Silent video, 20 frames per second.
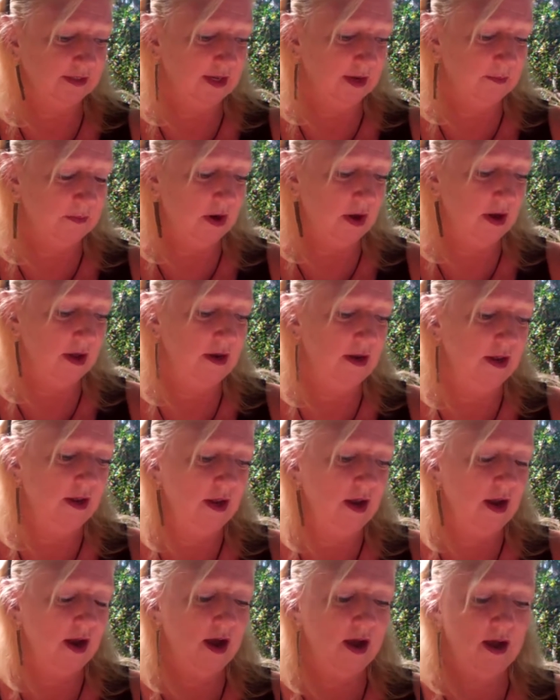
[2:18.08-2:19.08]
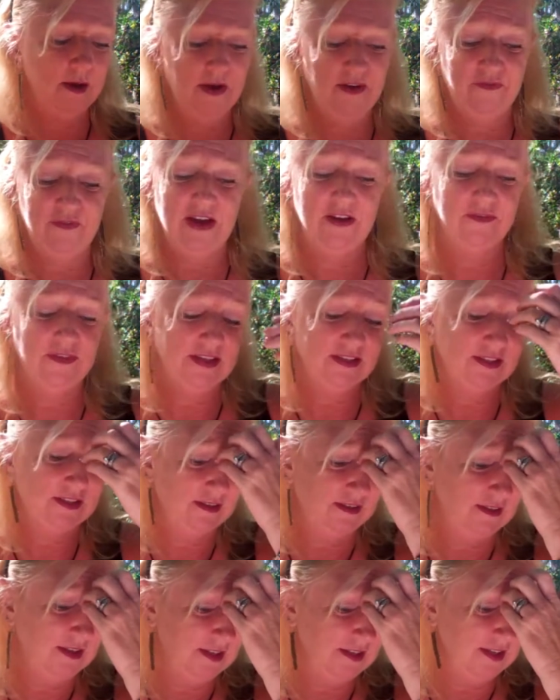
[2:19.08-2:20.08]
I found this
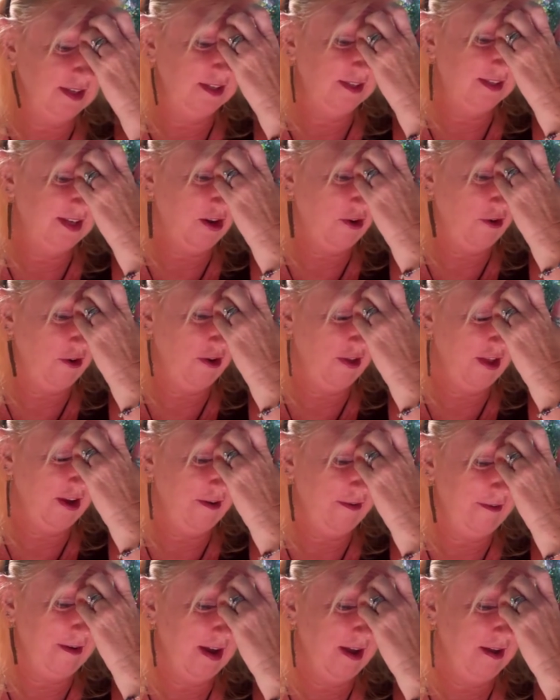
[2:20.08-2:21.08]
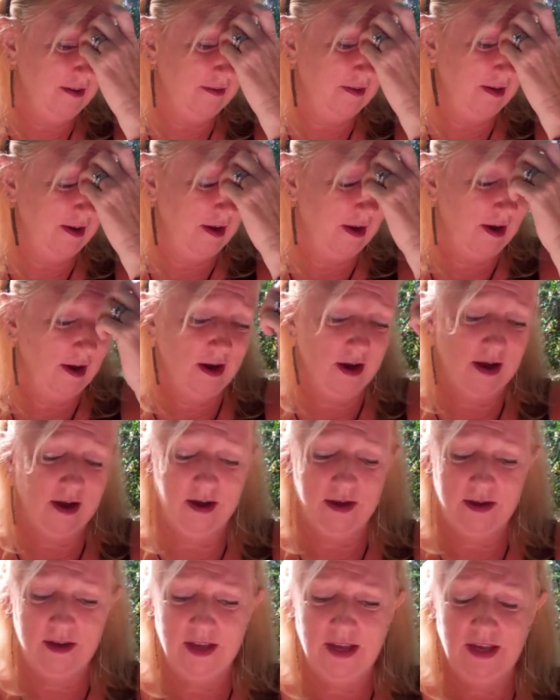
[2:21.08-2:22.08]
insect crawling around
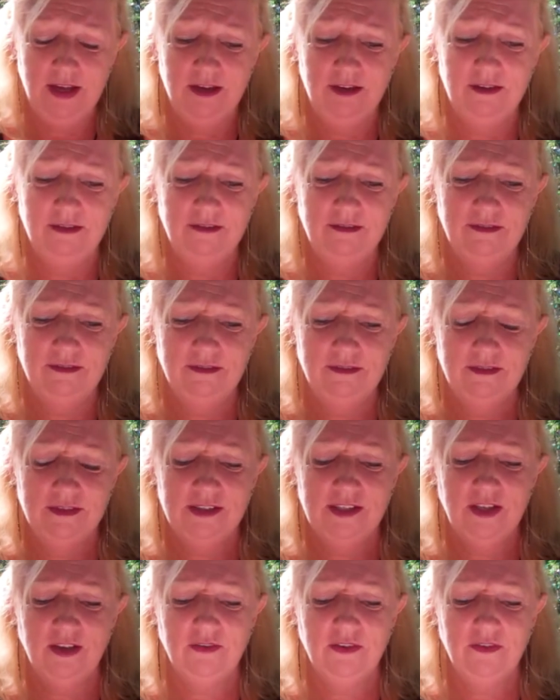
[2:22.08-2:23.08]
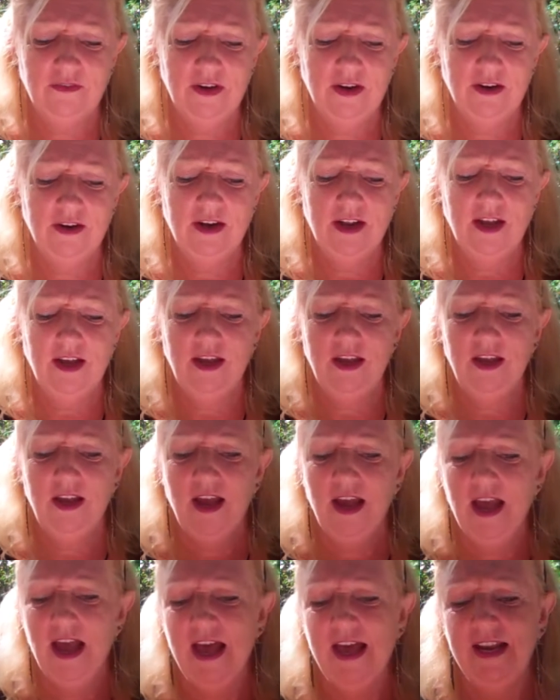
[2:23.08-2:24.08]
in Selva Verde,
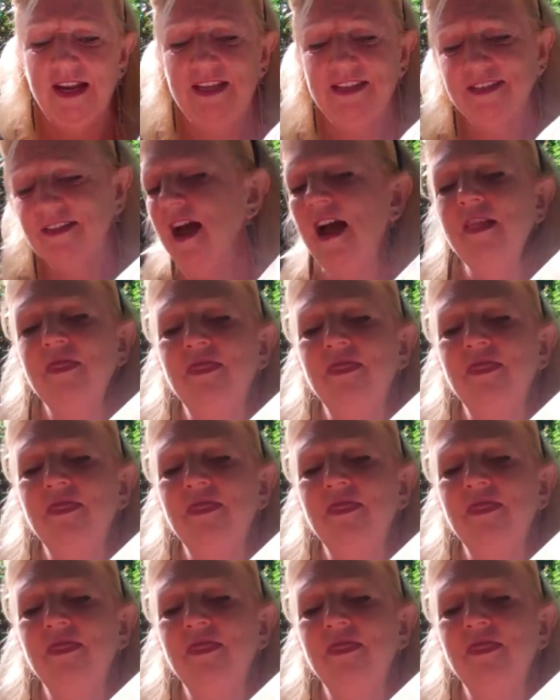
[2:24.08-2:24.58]
and he's not